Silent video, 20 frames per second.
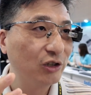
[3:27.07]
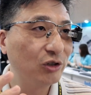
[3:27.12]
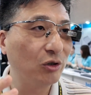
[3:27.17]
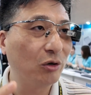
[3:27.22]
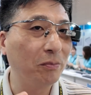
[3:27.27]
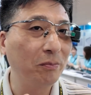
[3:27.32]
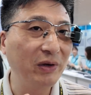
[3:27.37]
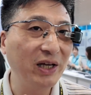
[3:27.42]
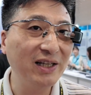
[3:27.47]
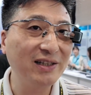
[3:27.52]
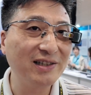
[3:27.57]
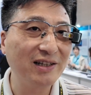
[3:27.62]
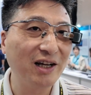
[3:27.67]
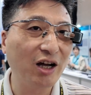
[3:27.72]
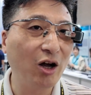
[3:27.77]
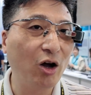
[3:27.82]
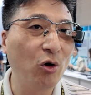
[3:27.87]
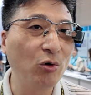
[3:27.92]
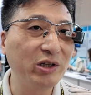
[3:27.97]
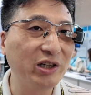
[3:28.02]
So means
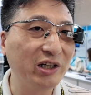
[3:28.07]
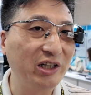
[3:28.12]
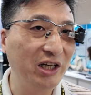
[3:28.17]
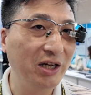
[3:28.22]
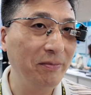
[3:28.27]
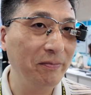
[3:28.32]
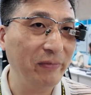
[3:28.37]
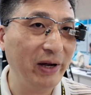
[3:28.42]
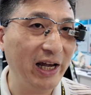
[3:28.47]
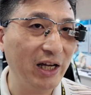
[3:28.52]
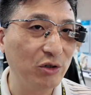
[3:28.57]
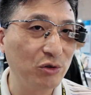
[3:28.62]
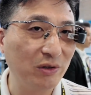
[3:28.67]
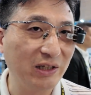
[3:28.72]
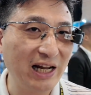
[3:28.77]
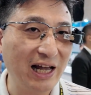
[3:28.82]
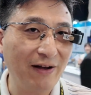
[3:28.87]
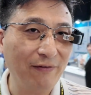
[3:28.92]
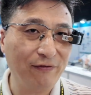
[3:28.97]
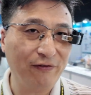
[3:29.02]
all the image
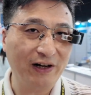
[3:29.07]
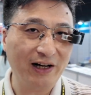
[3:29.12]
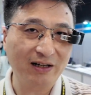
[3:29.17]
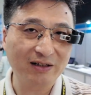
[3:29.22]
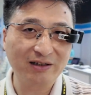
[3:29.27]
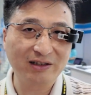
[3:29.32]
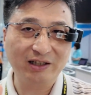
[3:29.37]
not from